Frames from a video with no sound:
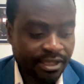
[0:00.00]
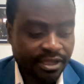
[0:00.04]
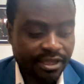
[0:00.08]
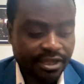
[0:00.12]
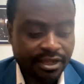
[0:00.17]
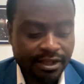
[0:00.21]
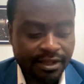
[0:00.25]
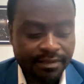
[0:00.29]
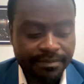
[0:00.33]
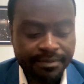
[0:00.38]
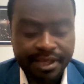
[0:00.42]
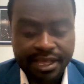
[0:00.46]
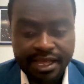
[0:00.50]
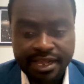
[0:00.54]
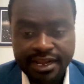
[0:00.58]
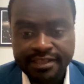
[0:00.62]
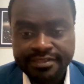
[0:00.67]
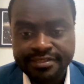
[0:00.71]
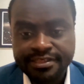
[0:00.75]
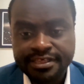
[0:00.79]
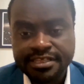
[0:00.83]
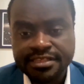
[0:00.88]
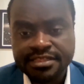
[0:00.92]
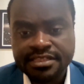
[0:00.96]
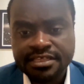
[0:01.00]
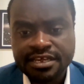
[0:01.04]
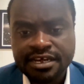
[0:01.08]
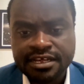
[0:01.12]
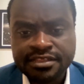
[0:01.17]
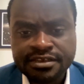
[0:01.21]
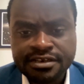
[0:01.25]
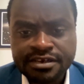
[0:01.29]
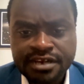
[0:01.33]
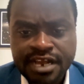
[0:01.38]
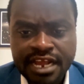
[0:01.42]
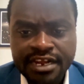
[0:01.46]
And I think the
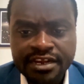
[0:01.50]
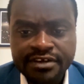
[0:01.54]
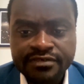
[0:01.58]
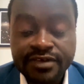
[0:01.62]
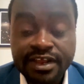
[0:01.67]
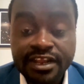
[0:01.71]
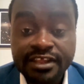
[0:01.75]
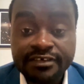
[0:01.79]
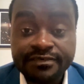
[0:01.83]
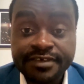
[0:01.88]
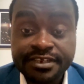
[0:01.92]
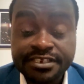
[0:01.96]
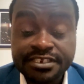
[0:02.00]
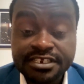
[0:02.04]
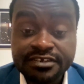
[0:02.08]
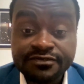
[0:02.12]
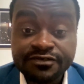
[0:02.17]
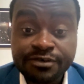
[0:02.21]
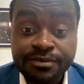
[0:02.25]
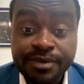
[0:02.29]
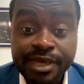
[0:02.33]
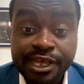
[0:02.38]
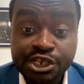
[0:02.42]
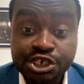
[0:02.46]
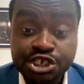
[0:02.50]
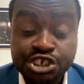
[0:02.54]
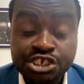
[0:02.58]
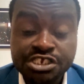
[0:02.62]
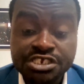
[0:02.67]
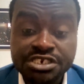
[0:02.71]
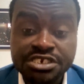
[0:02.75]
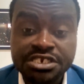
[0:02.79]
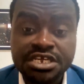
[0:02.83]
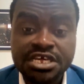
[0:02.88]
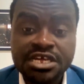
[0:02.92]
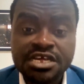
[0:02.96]
other kind of relevant
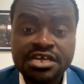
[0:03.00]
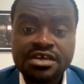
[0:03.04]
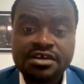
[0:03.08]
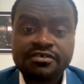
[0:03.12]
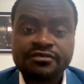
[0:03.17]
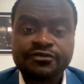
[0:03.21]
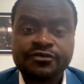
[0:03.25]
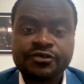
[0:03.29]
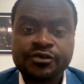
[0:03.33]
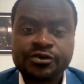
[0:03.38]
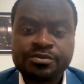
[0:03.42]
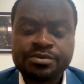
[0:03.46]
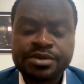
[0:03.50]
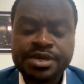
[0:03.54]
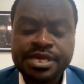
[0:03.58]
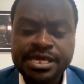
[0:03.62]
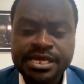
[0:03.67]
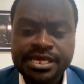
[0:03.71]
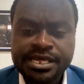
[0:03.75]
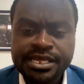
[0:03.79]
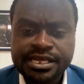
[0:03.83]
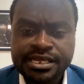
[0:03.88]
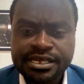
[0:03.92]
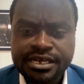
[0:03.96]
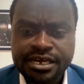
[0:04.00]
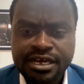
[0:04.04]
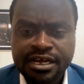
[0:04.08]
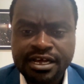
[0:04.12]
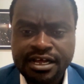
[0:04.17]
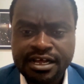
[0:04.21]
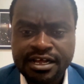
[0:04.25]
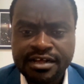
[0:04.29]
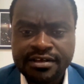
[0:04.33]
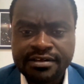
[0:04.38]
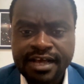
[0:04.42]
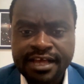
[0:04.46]
information for me,
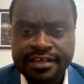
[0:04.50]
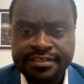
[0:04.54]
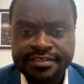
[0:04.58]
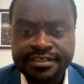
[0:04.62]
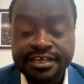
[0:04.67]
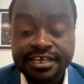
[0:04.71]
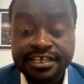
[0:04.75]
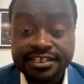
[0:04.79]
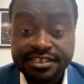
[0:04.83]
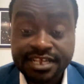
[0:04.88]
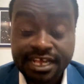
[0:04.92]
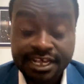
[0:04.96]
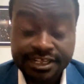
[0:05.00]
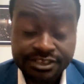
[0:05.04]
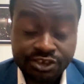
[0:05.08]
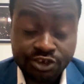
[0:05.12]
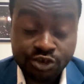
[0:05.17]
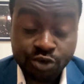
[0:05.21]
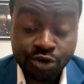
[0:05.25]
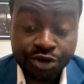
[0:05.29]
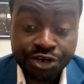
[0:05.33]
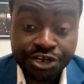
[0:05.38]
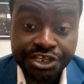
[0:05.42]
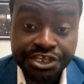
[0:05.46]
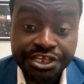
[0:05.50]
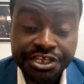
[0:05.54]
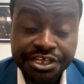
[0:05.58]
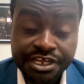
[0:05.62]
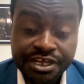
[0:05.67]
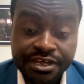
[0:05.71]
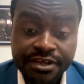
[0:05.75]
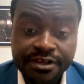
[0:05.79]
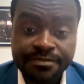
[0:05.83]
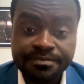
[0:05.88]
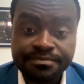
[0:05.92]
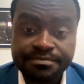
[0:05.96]
I think as joining
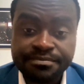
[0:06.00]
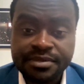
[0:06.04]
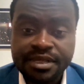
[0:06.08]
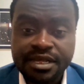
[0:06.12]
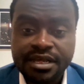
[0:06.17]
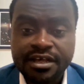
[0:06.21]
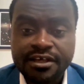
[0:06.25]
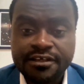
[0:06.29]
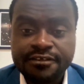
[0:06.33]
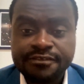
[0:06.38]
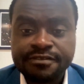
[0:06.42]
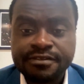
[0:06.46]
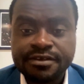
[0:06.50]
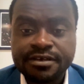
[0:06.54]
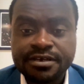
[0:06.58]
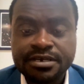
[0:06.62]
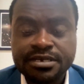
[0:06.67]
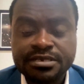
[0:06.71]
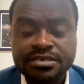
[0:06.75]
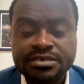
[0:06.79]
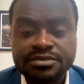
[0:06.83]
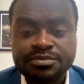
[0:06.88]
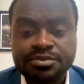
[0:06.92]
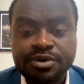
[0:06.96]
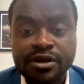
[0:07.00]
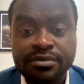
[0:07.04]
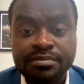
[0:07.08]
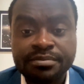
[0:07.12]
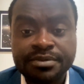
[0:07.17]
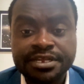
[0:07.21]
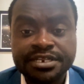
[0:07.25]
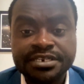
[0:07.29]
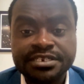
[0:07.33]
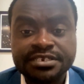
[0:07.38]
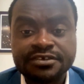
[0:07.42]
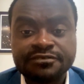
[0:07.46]
the
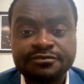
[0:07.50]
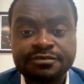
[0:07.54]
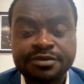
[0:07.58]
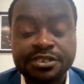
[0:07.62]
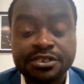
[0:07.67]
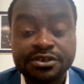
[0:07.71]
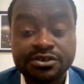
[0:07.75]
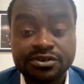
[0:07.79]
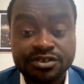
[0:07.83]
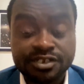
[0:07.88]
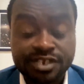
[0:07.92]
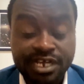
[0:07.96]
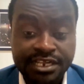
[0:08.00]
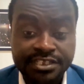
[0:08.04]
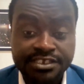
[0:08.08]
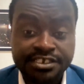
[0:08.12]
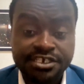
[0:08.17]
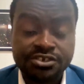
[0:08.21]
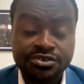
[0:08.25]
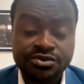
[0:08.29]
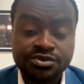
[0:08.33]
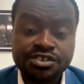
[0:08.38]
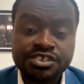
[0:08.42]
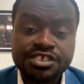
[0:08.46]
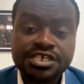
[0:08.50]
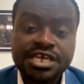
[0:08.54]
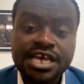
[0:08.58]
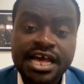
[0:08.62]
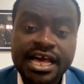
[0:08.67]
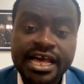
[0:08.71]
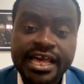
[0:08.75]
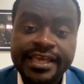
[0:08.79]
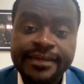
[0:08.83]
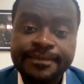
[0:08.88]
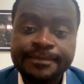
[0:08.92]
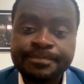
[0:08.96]
Department of Political Science at
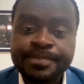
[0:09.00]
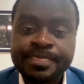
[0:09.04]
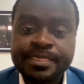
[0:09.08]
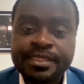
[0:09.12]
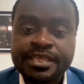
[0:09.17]
UCI,